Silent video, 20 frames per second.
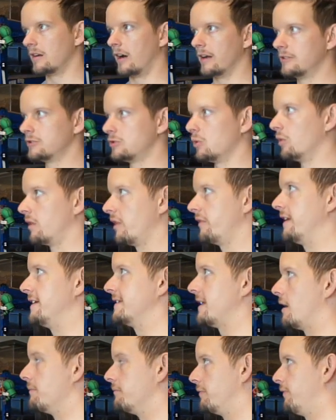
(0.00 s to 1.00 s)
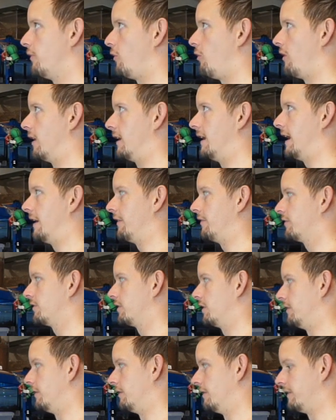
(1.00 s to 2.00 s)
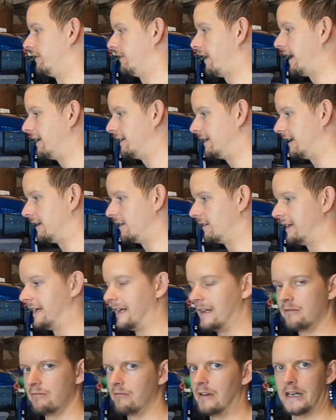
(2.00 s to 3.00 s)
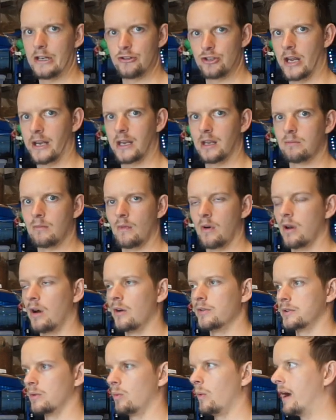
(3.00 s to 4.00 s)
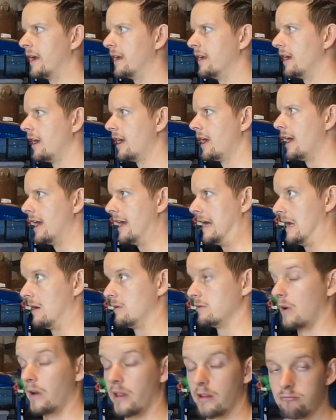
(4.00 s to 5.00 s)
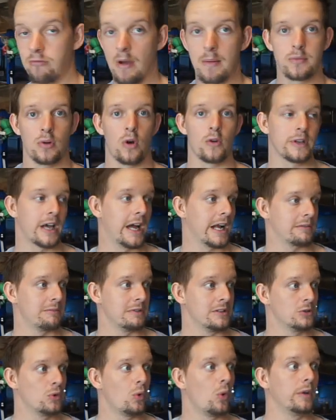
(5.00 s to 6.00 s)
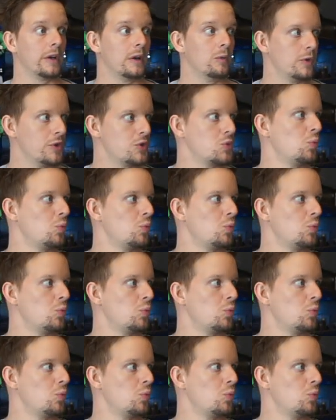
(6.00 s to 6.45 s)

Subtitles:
I sorted these out before I left, and they didn't need really checking while I was away. It was only the reptiles that had to be sorted, which